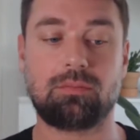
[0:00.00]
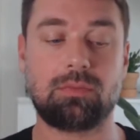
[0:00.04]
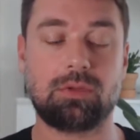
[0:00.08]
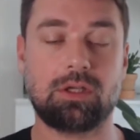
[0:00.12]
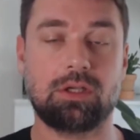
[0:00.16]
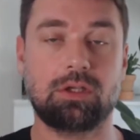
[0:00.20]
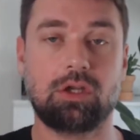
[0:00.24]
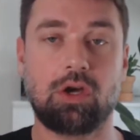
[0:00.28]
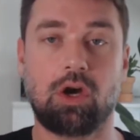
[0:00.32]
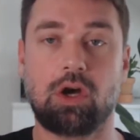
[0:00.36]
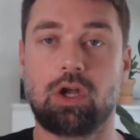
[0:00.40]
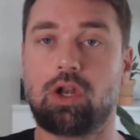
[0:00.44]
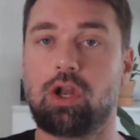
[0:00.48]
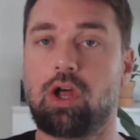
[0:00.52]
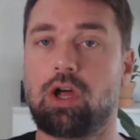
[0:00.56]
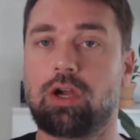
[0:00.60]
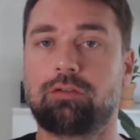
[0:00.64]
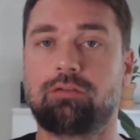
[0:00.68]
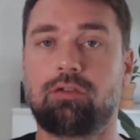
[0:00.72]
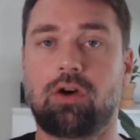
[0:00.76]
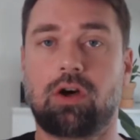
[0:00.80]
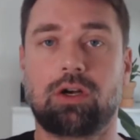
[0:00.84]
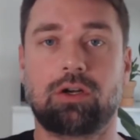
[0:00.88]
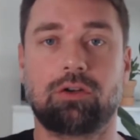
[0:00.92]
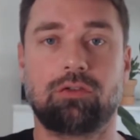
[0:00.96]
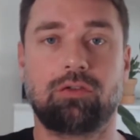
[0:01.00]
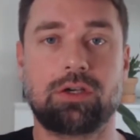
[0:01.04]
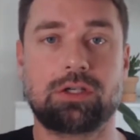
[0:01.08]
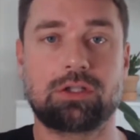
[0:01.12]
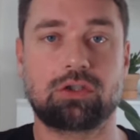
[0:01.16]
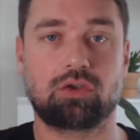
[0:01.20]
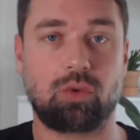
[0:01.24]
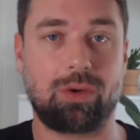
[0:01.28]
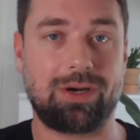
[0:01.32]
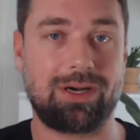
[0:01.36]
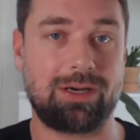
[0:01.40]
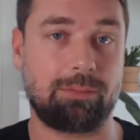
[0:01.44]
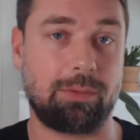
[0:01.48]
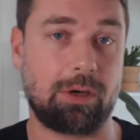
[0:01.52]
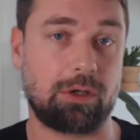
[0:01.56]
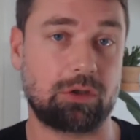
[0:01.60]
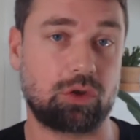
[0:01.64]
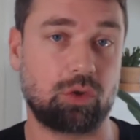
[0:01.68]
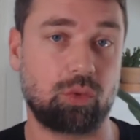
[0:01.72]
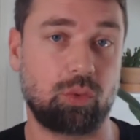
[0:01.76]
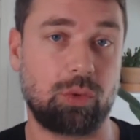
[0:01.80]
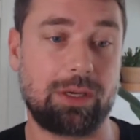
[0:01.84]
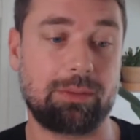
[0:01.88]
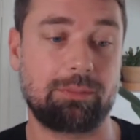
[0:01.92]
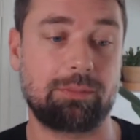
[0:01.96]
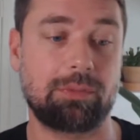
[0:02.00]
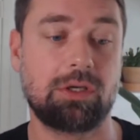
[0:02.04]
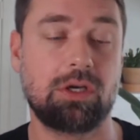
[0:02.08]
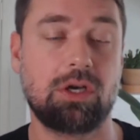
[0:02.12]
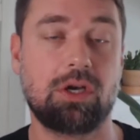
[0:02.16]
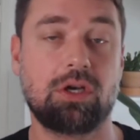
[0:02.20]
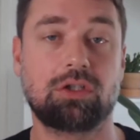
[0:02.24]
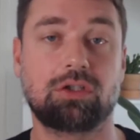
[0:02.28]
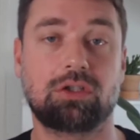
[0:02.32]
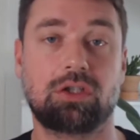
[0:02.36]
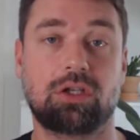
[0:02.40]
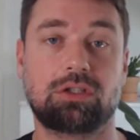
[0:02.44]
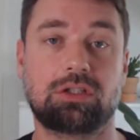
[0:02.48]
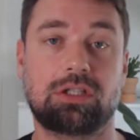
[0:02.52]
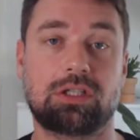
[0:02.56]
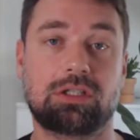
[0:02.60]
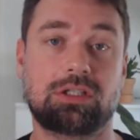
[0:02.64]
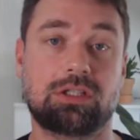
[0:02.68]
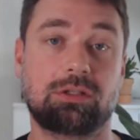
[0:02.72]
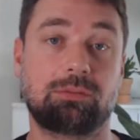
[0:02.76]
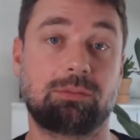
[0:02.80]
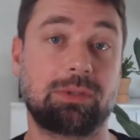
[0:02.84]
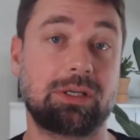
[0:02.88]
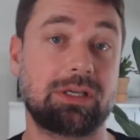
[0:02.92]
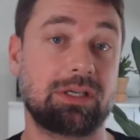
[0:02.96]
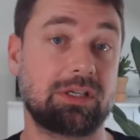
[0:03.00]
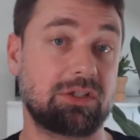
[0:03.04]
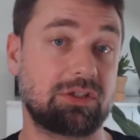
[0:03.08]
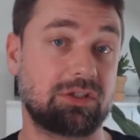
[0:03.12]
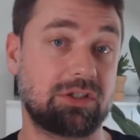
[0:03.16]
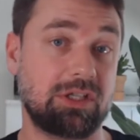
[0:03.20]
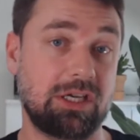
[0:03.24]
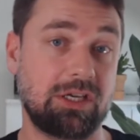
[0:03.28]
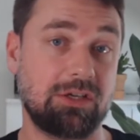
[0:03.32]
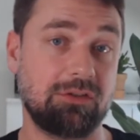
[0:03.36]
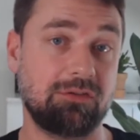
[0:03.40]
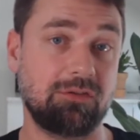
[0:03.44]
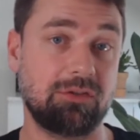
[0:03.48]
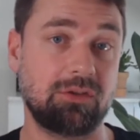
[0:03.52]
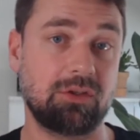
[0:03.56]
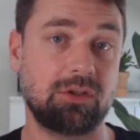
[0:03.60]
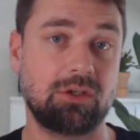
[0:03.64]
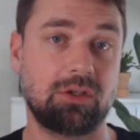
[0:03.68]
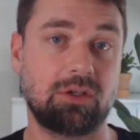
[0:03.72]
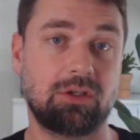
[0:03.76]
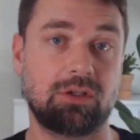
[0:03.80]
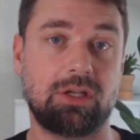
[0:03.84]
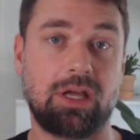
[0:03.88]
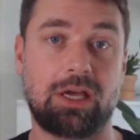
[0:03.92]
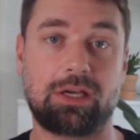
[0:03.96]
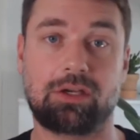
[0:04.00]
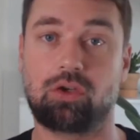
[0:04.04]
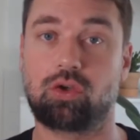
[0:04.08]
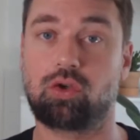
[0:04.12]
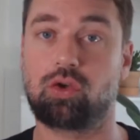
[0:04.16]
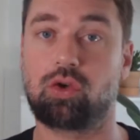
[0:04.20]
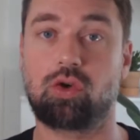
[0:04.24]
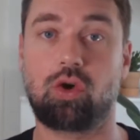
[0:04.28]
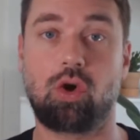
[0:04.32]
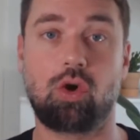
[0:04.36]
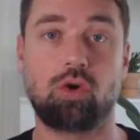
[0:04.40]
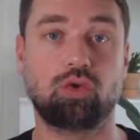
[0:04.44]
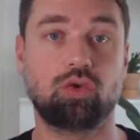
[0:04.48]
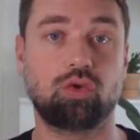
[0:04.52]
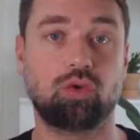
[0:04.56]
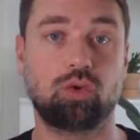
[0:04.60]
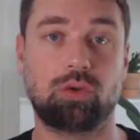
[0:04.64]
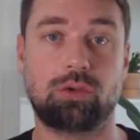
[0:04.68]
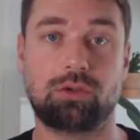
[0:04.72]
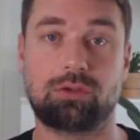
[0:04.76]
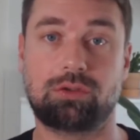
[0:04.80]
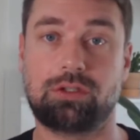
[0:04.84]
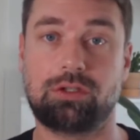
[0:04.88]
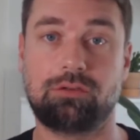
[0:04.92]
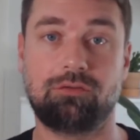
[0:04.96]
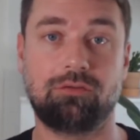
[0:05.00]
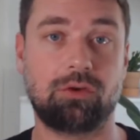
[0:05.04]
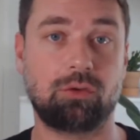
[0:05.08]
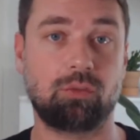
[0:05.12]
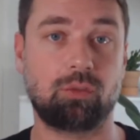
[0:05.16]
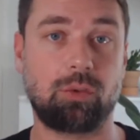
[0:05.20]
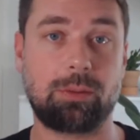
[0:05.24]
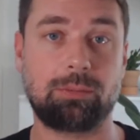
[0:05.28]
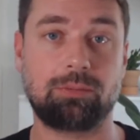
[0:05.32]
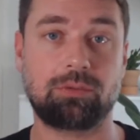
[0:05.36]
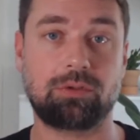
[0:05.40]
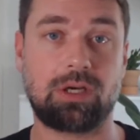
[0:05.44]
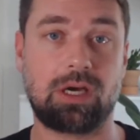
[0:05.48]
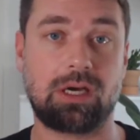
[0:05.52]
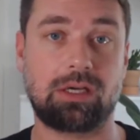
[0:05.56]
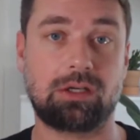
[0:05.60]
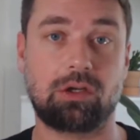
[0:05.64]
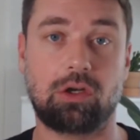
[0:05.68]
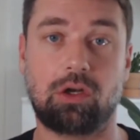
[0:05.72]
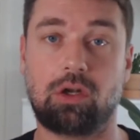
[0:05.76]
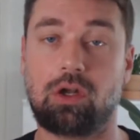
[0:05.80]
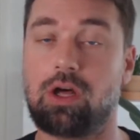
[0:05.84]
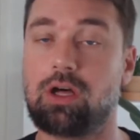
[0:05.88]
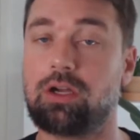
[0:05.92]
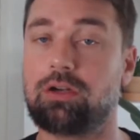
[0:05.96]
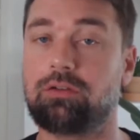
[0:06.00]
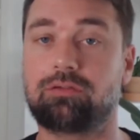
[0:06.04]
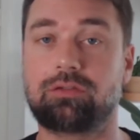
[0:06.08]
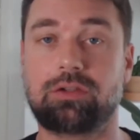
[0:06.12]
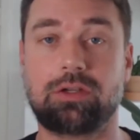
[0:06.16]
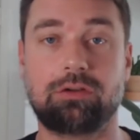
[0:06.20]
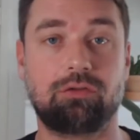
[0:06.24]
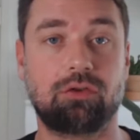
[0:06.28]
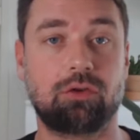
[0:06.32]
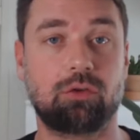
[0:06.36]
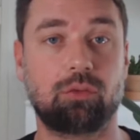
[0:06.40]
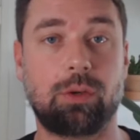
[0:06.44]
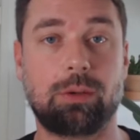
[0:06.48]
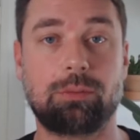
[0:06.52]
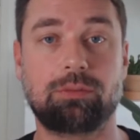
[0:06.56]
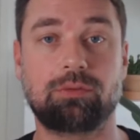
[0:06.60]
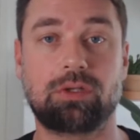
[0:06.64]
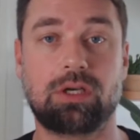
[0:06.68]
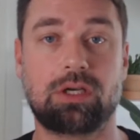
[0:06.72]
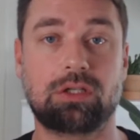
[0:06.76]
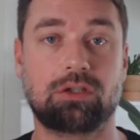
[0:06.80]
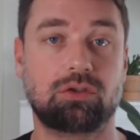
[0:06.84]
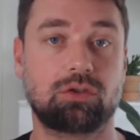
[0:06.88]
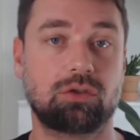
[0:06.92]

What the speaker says: There are a lot of other things great about the web, such as it being safe. Like you can go to a different website, a lot of different websites